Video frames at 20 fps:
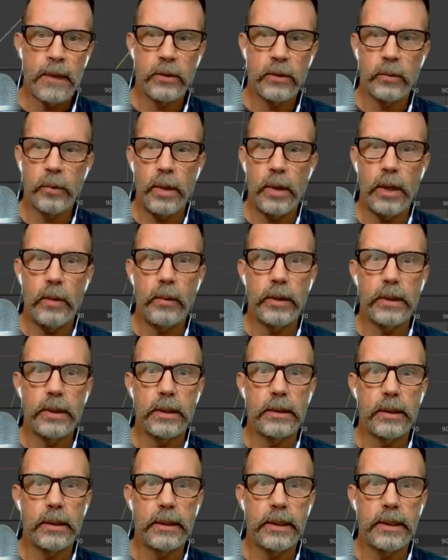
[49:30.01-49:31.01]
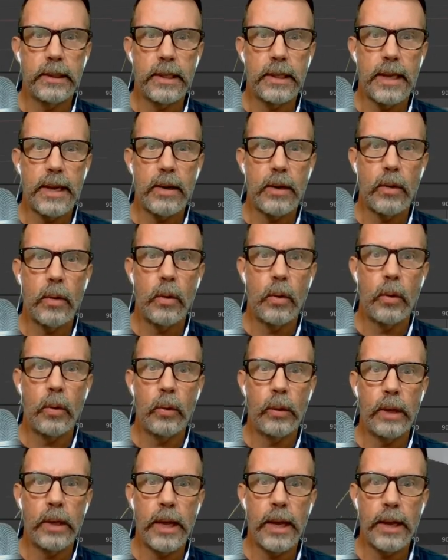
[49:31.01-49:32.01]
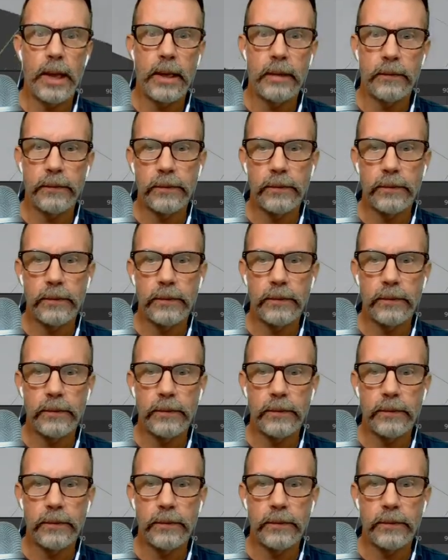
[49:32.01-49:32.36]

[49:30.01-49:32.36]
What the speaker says: well. We could delete that whole line of